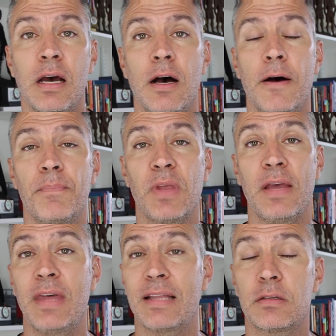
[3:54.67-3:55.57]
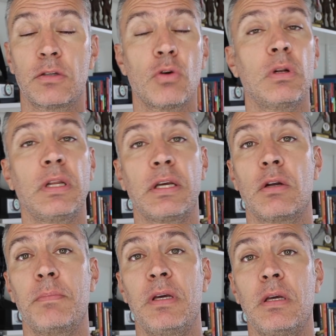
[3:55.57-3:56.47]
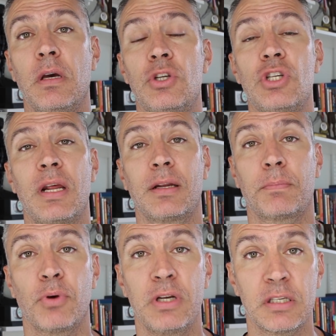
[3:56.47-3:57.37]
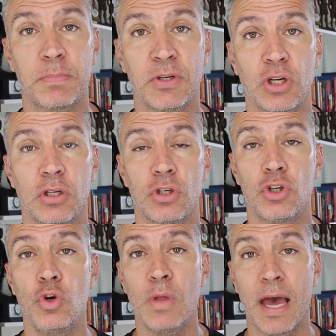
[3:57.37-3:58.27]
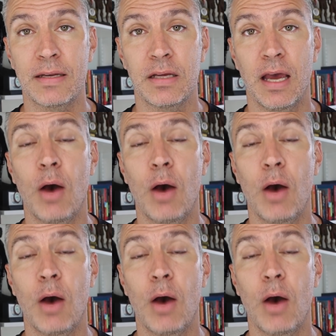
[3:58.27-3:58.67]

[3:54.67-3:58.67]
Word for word: Um, and that's certainly going to be a genetic predisposition to that.